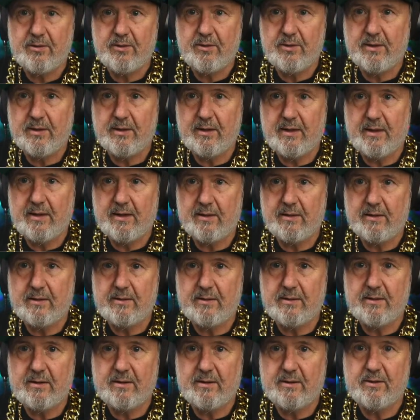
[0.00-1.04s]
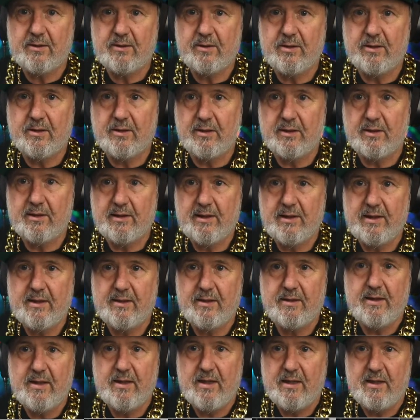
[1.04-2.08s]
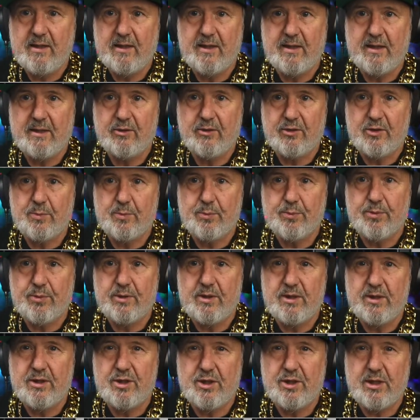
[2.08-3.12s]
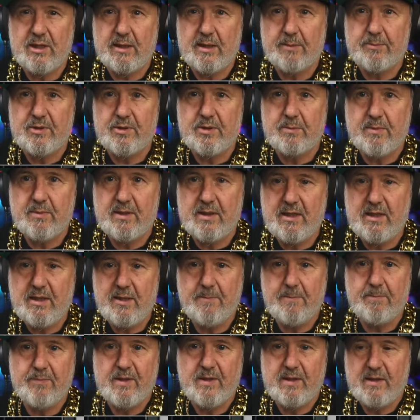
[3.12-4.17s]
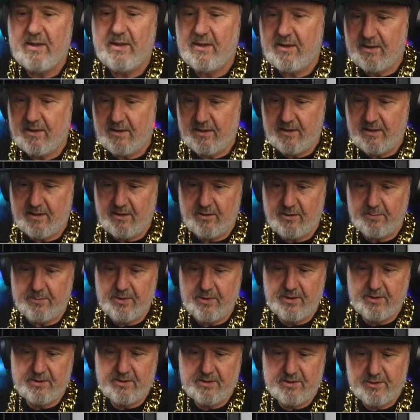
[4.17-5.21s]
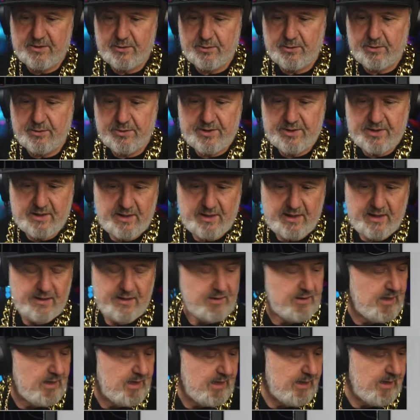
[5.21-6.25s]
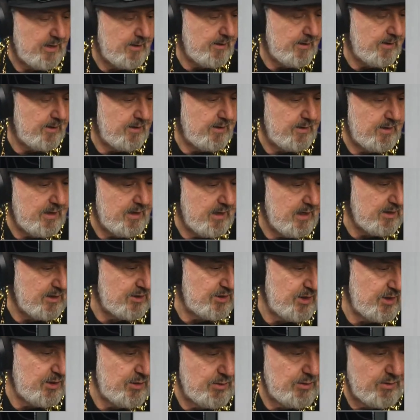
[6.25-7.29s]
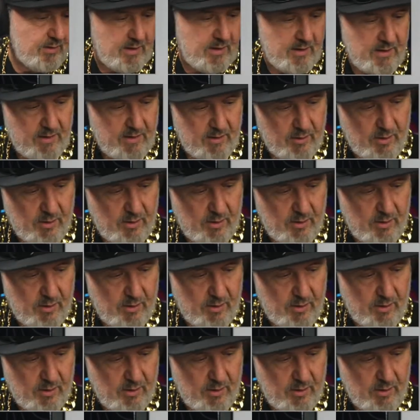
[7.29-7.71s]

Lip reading: Try and get it kind of clear. That looks pretty sharp to me. I hope you can all see that. So